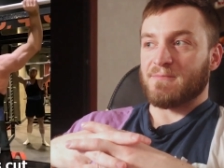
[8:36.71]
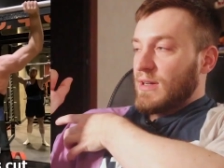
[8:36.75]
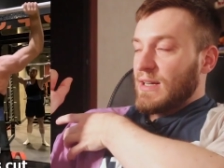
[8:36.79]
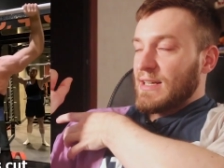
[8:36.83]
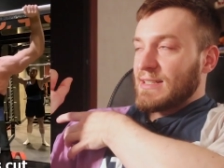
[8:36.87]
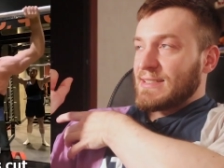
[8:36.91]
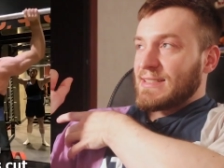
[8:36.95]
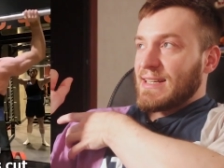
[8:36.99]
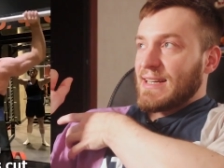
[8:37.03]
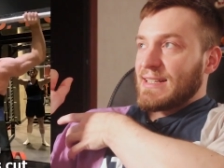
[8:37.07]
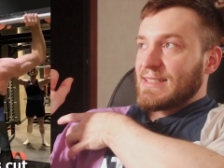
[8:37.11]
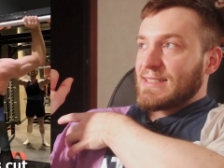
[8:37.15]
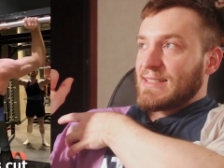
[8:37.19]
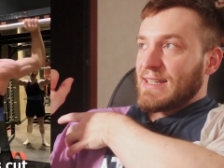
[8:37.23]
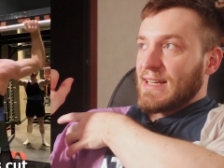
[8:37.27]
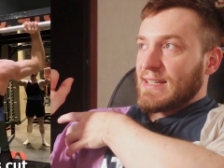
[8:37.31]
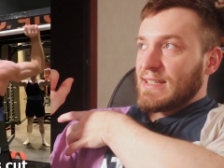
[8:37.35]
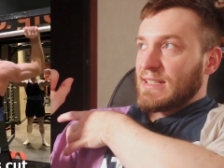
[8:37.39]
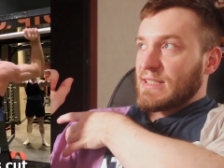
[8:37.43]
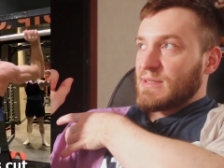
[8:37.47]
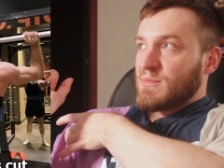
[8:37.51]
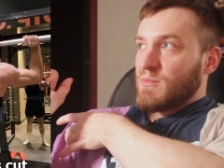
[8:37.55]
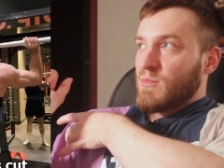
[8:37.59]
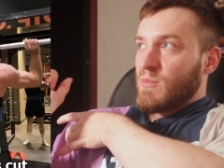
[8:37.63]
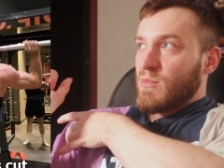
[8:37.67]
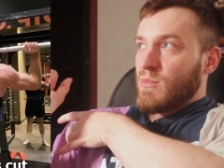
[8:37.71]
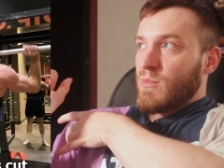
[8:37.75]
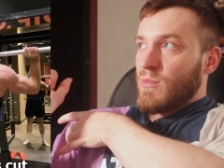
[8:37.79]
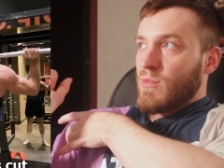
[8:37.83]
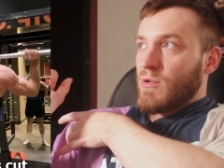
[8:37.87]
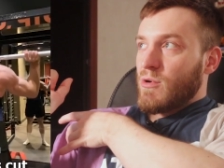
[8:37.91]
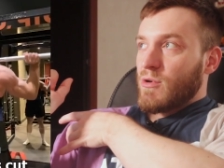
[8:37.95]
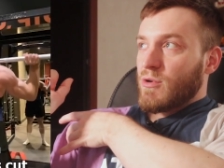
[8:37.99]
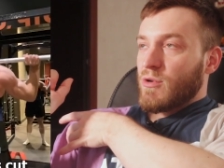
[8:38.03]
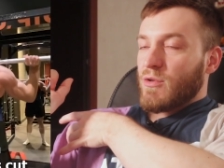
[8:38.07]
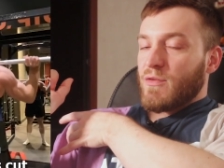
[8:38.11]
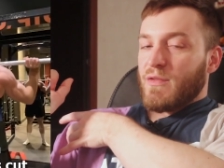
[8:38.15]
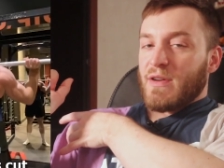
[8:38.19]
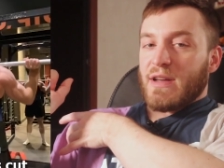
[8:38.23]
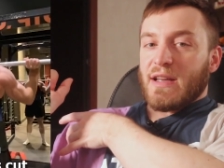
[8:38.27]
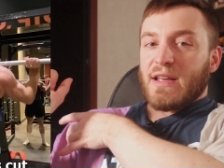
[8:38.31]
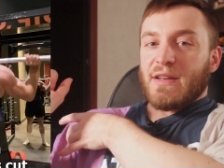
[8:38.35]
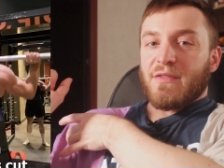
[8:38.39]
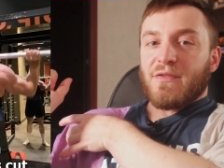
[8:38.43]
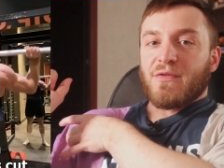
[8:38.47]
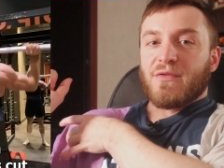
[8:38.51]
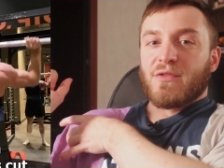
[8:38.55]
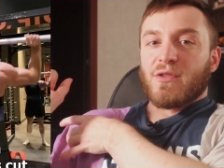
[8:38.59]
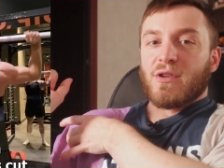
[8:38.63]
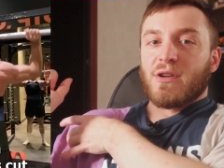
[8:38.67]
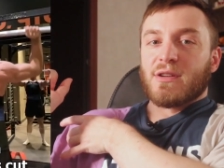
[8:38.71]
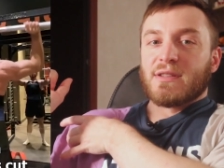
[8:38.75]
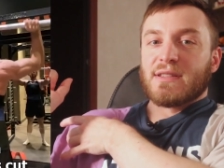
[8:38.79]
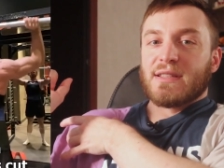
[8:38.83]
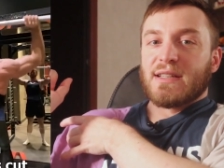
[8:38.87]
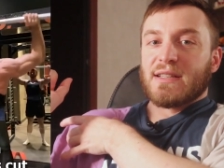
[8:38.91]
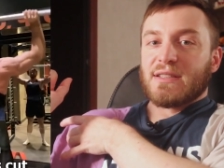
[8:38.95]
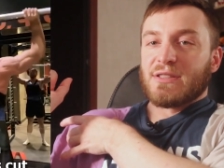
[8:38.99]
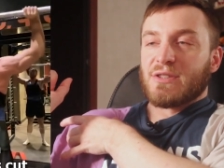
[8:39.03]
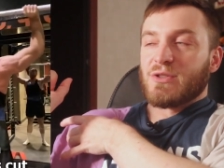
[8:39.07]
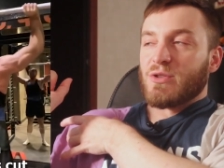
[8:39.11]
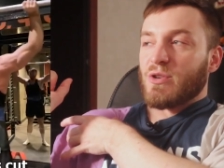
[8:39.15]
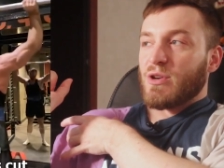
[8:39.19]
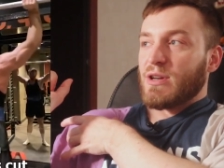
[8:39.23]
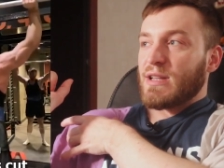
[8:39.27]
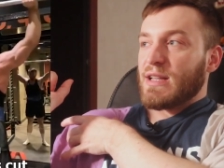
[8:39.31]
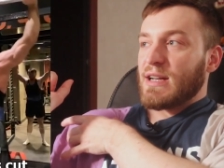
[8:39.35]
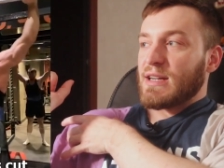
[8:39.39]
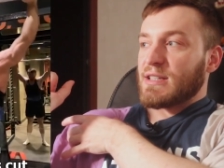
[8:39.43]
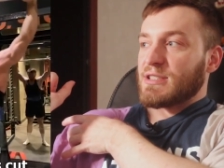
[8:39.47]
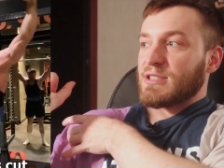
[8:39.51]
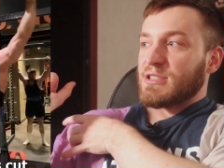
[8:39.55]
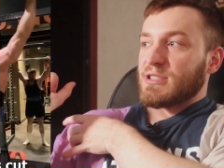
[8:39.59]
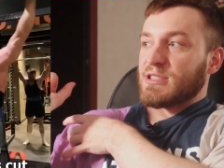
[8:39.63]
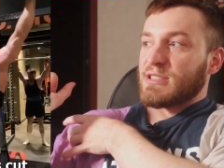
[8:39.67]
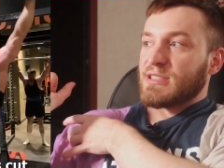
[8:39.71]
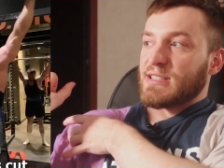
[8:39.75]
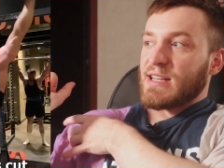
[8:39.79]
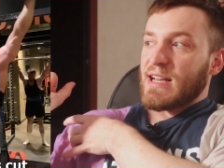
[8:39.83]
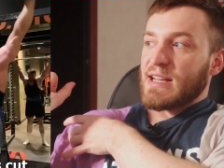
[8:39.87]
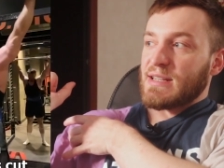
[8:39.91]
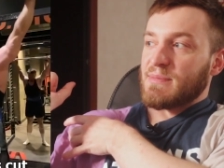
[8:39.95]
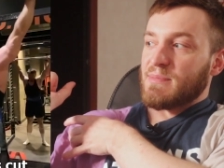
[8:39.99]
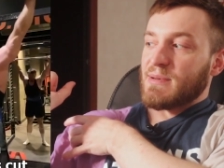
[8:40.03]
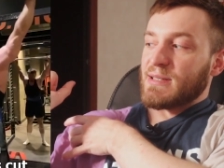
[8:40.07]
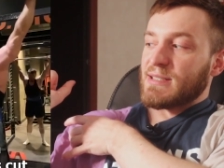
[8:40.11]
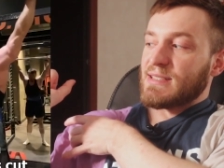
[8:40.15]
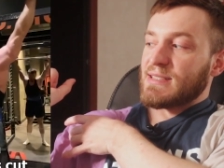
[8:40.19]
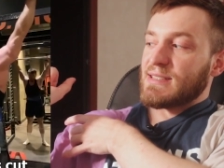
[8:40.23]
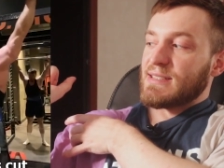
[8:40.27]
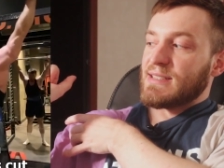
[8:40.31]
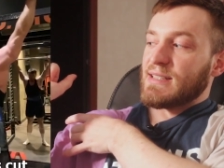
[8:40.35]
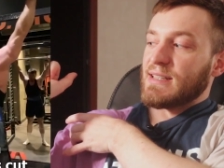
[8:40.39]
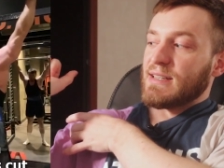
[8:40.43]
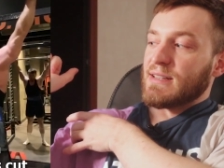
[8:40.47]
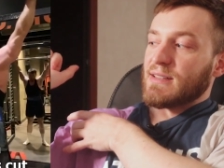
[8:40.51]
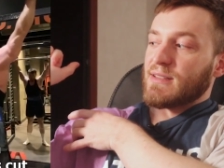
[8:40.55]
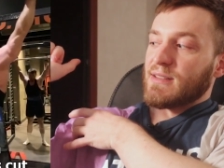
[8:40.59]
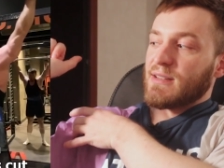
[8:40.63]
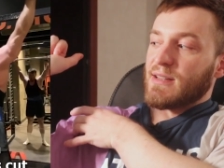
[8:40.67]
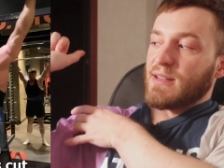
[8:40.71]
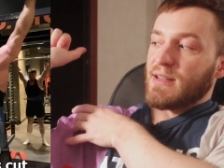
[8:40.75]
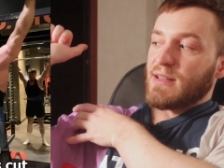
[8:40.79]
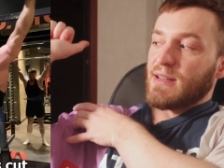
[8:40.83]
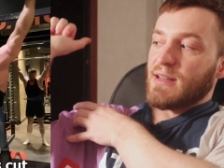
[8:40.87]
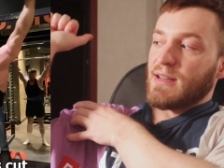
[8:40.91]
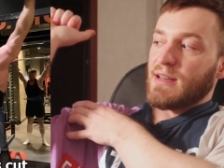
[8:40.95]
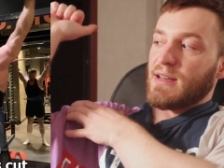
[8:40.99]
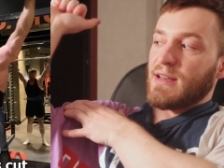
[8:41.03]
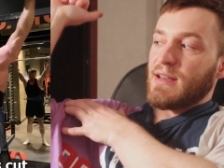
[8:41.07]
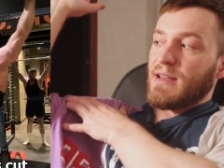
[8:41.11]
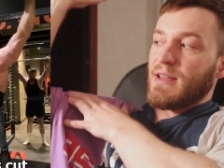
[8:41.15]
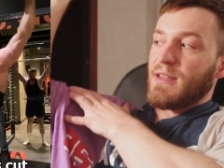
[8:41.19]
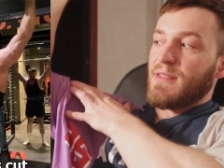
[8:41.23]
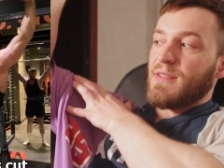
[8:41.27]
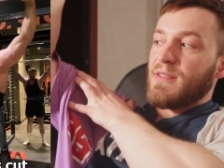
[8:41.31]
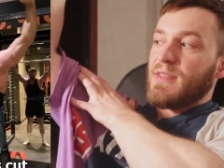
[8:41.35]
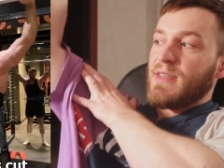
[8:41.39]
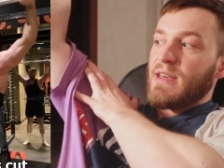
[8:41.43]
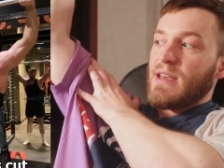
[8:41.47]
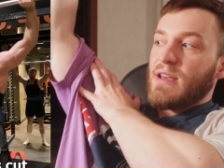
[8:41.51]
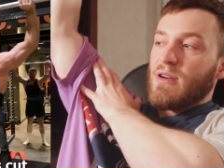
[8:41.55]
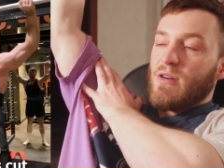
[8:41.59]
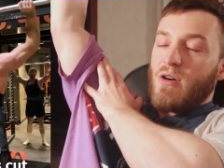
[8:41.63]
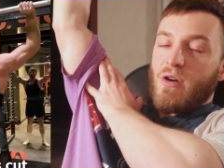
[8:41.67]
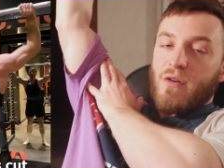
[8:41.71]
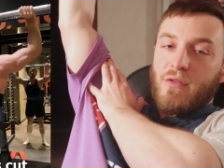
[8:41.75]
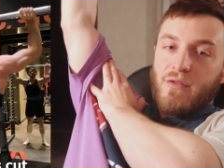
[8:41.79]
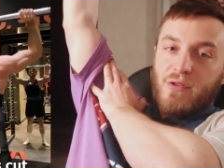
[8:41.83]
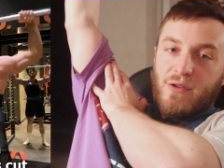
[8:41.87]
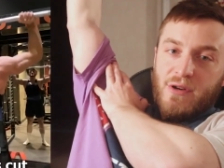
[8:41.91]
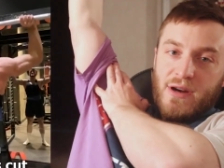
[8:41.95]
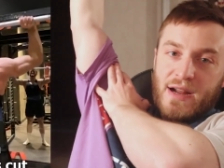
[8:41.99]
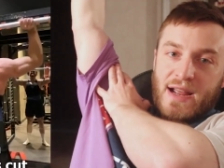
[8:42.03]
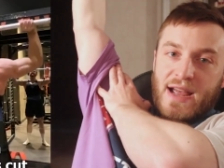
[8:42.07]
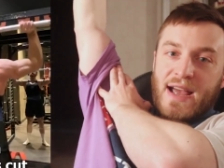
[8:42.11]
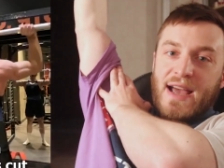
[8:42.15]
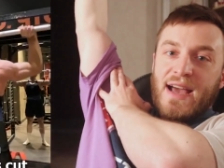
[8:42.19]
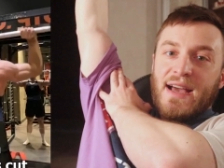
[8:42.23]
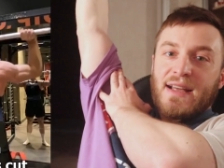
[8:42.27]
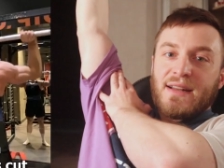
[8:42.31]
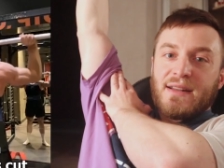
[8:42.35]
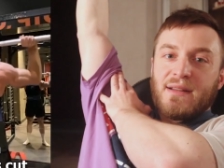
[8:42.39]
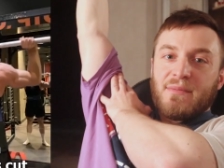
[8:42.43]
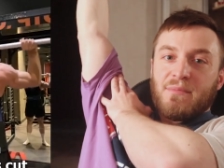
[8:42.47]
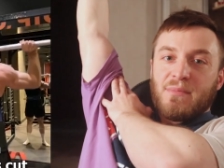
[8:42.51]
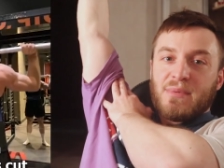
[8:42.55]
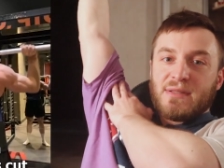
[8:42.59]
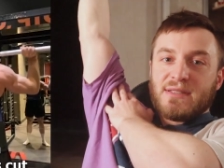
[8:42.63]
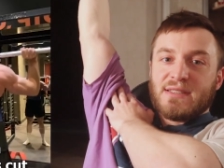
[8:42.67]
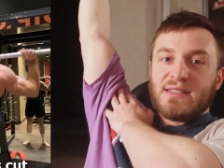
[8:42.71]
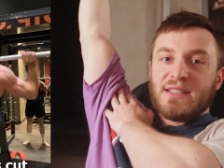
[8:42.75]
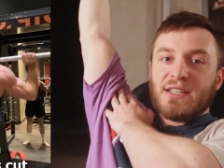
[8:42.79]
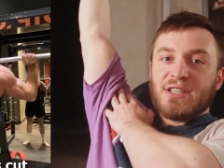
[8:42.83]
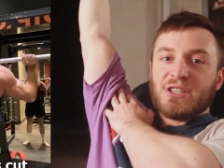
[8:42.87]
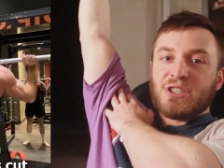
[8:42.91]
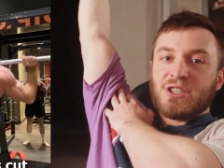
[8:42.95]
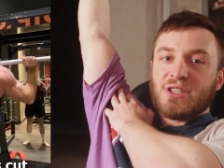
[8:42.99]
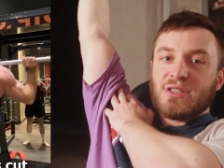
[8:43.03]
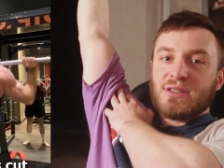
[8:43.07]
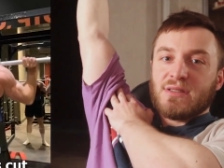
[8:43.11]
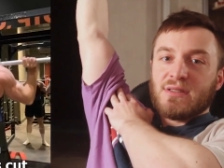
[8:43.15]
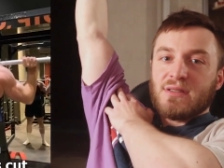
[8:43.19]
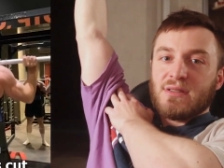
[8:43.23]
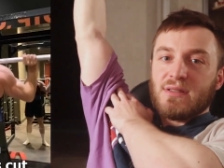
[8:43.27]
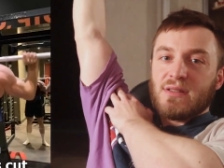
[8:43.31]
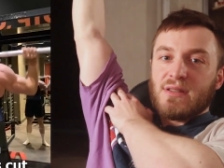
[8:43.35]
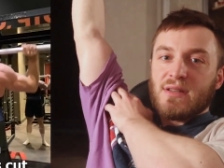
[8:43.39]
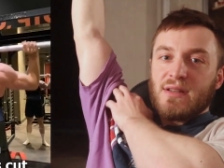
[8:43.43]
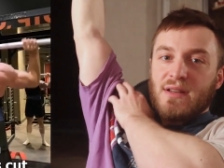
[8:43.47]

As I said, it's more of a front deltoid exercise, but still in the overhead position,